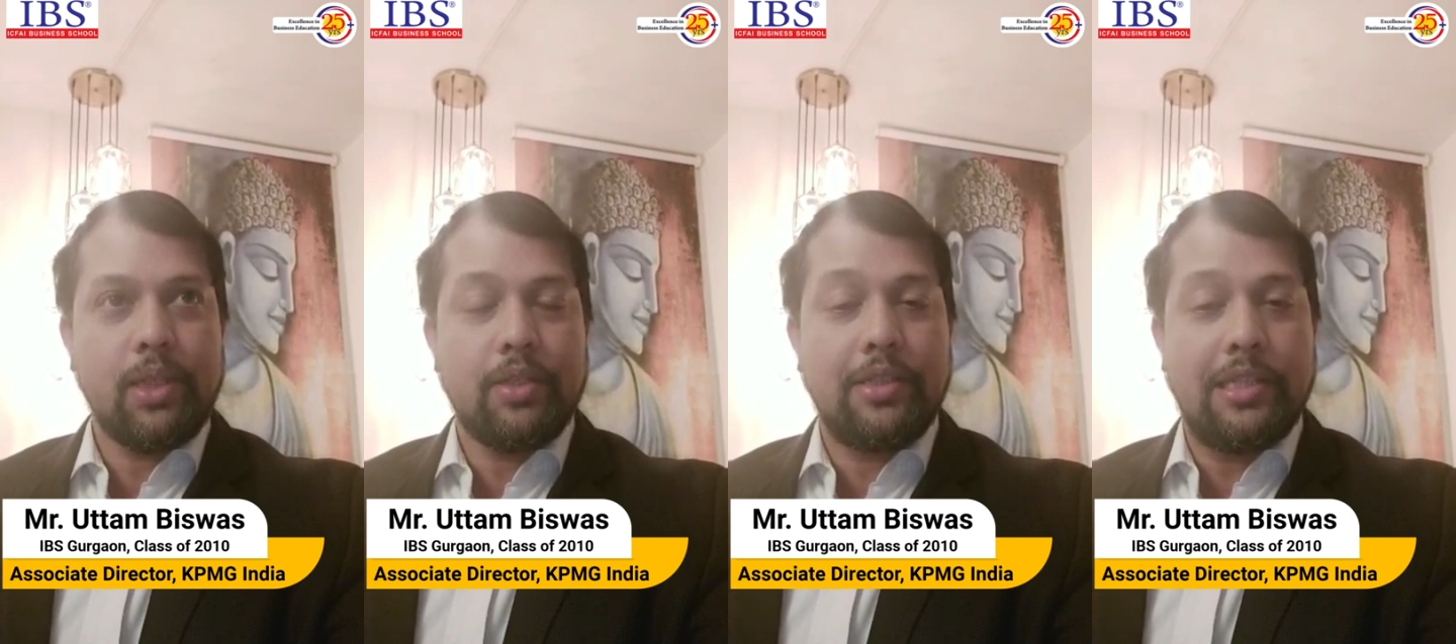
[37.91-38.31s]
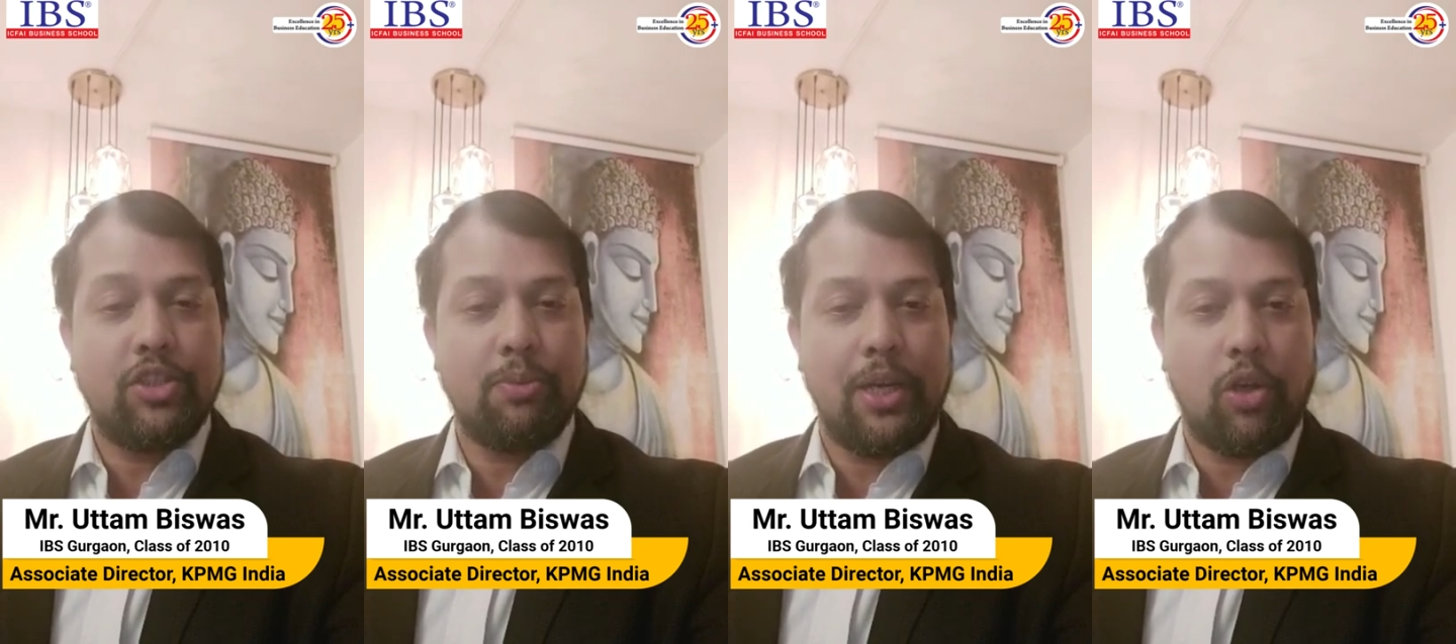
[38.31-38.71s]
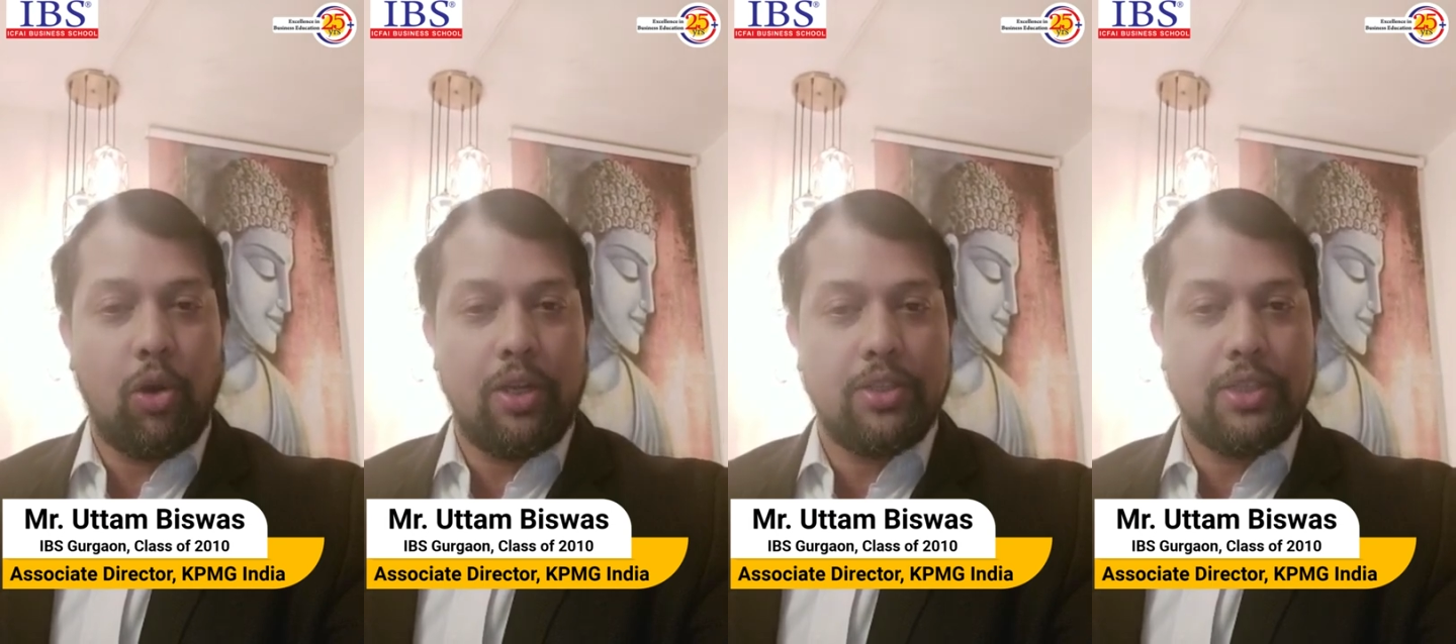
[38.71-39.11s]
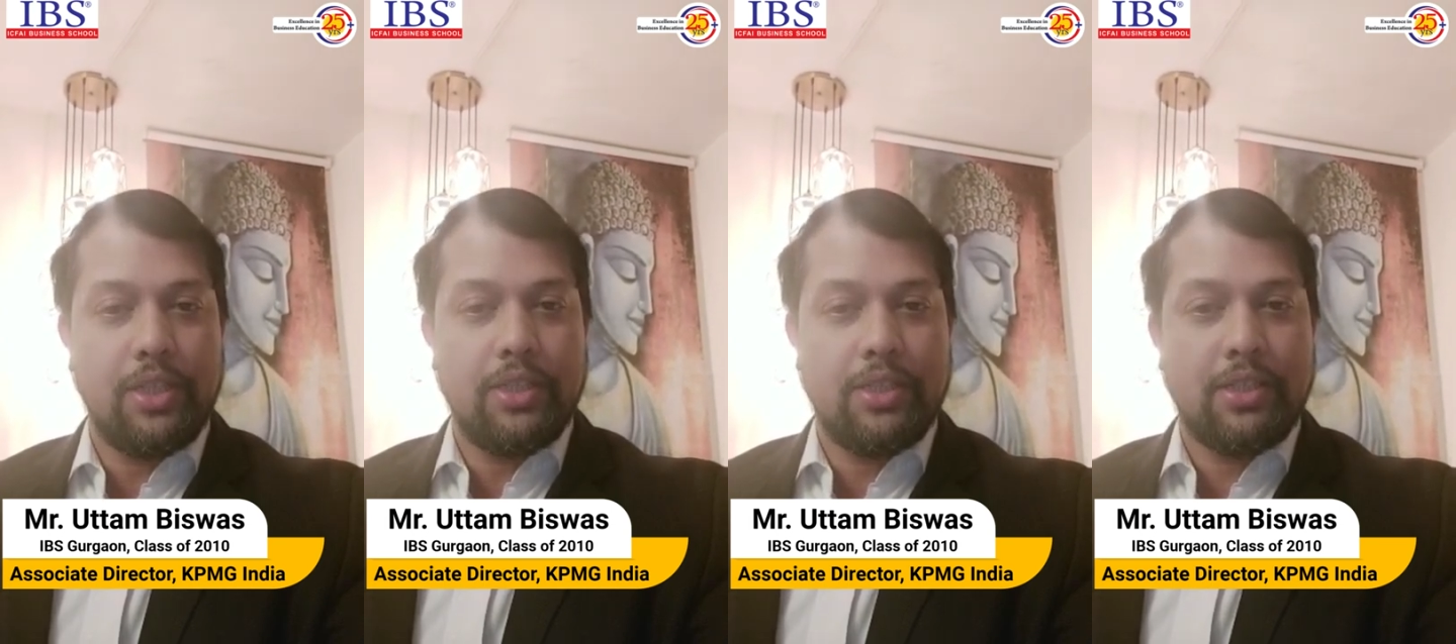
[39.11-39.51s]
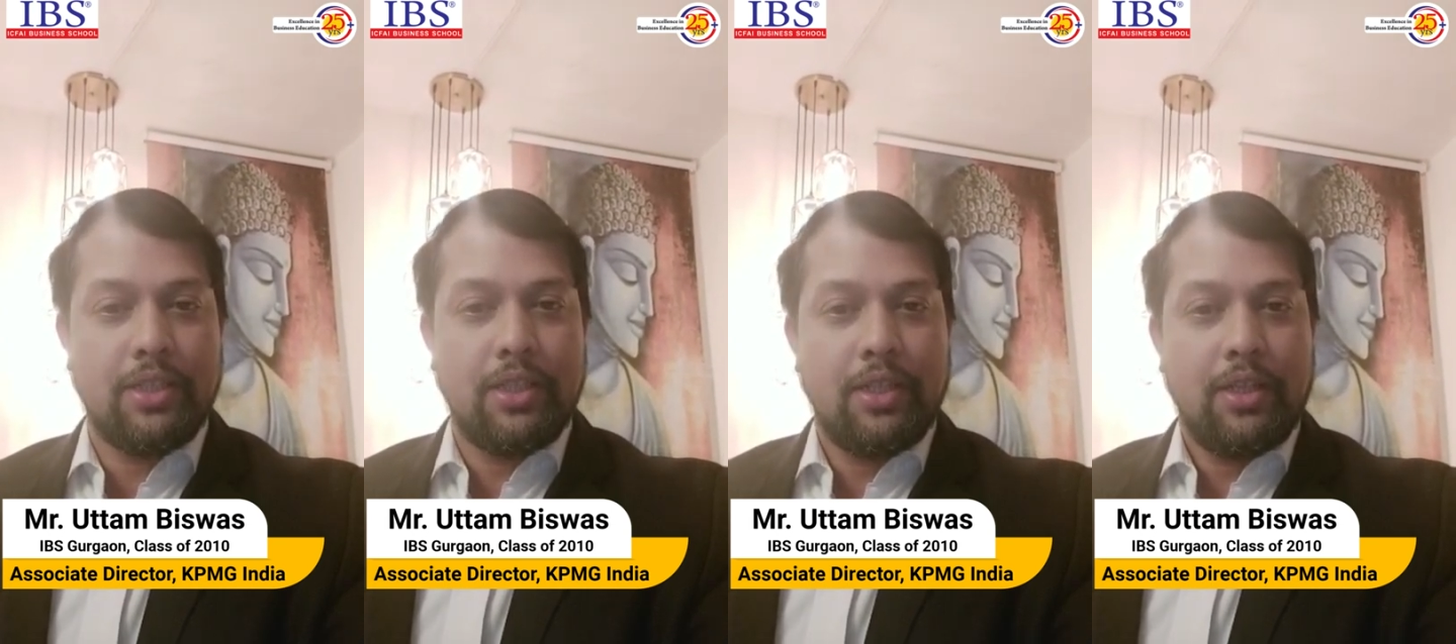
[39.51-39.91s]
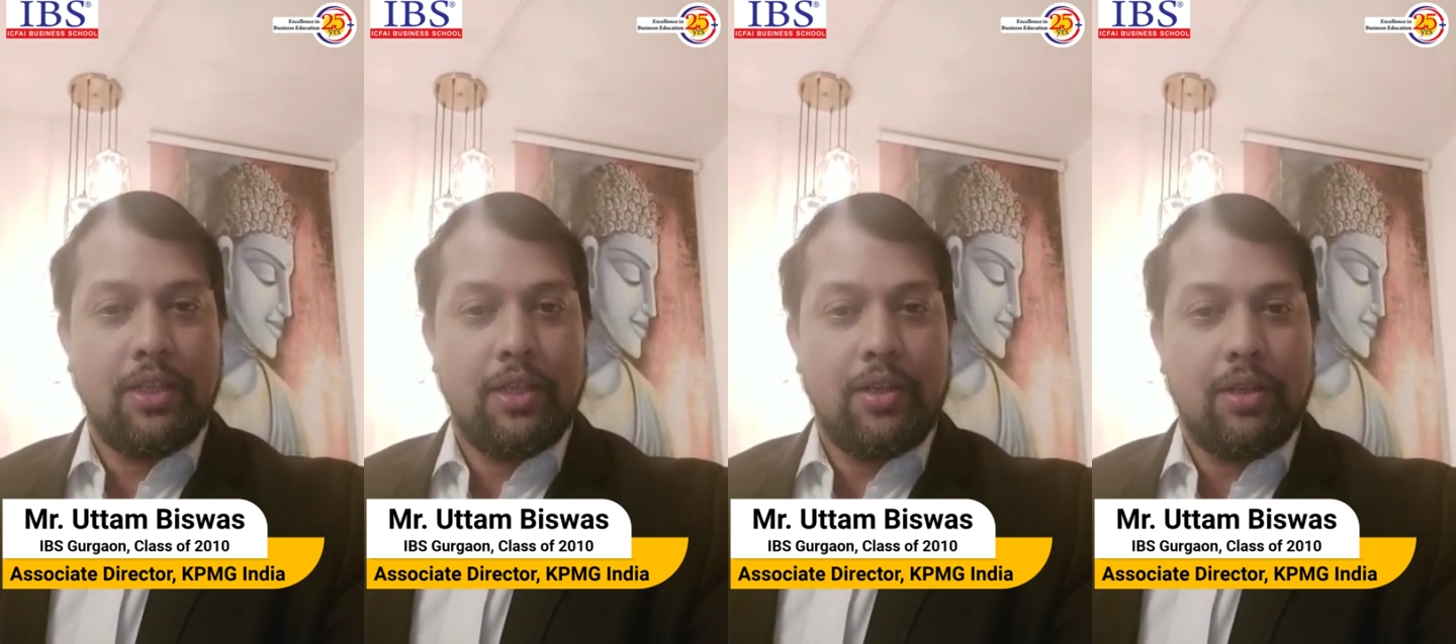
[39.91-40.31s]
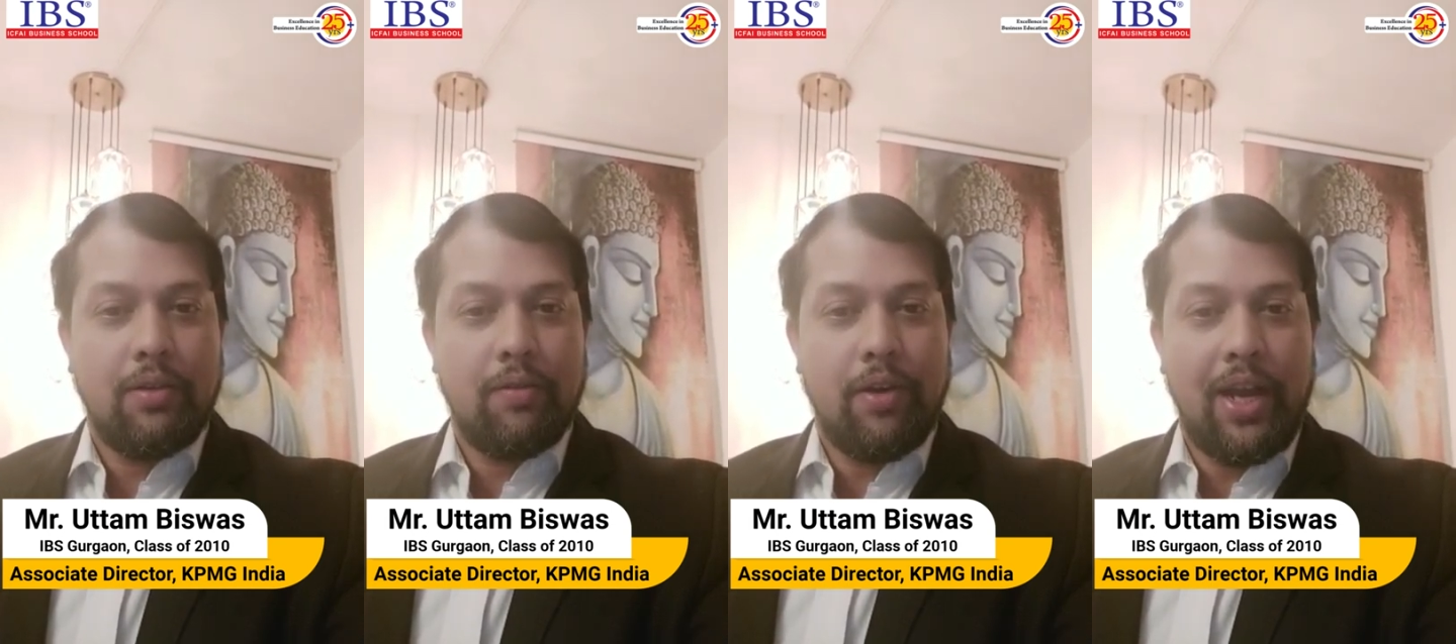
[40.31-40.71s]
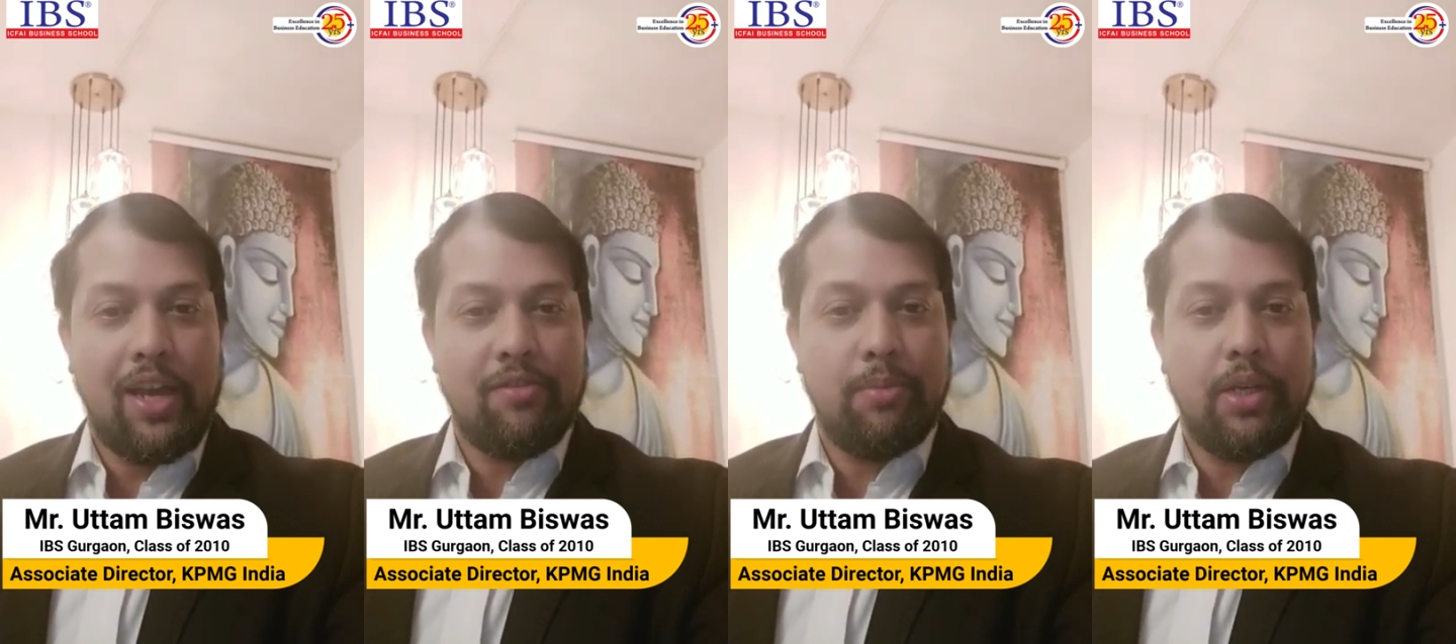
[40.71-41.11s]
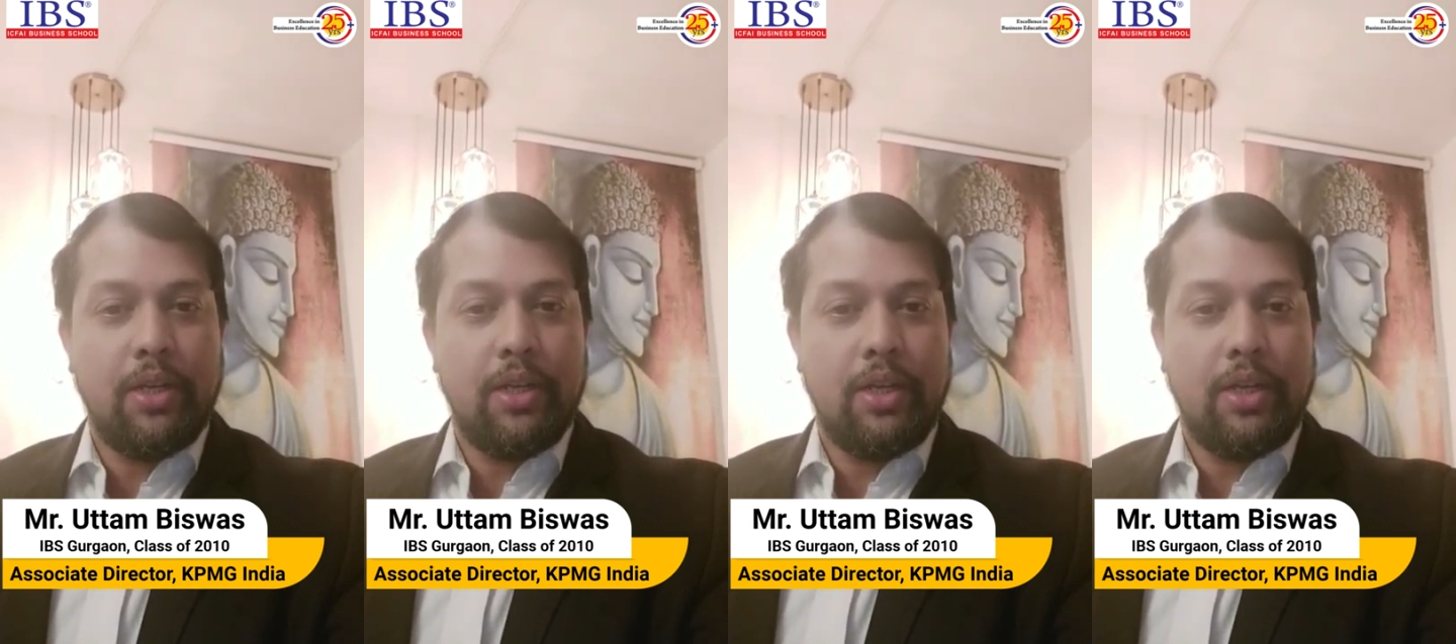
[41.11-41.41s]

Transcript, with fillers: since my college days where I have been